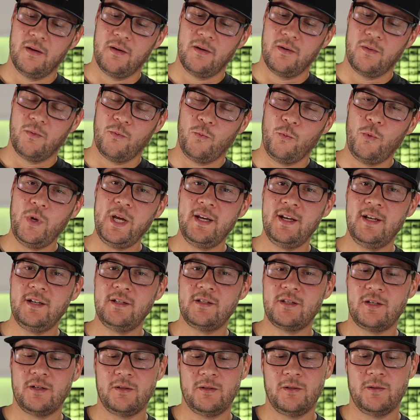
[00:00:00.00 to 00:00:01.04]
We need
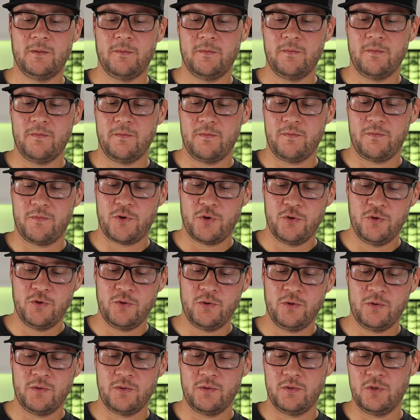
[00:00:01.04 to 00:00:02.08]
to,
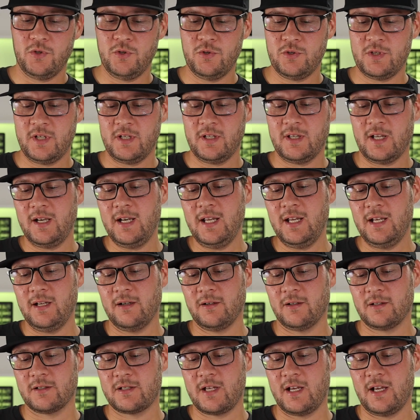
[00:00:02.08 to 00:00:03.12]
through using the
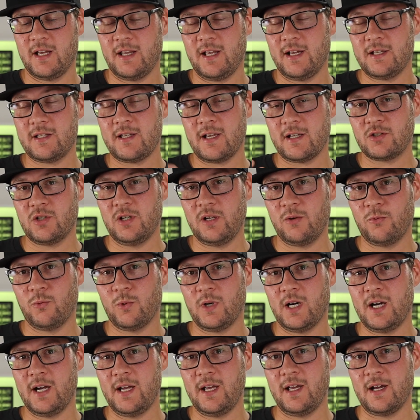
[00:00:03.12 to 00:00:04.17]
needles here, that's actually
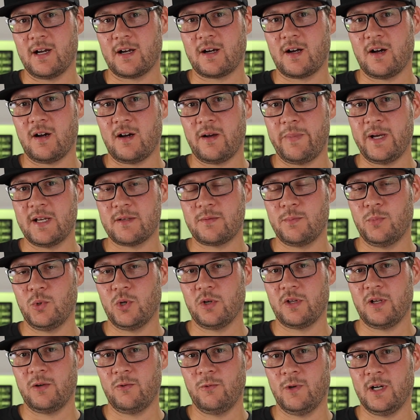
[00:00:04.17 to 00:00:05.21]
why a carb has more
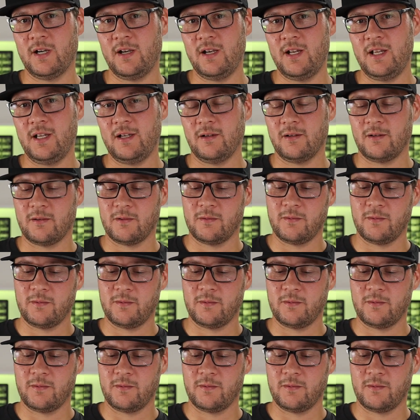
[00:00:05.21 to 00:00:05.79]
than one needle.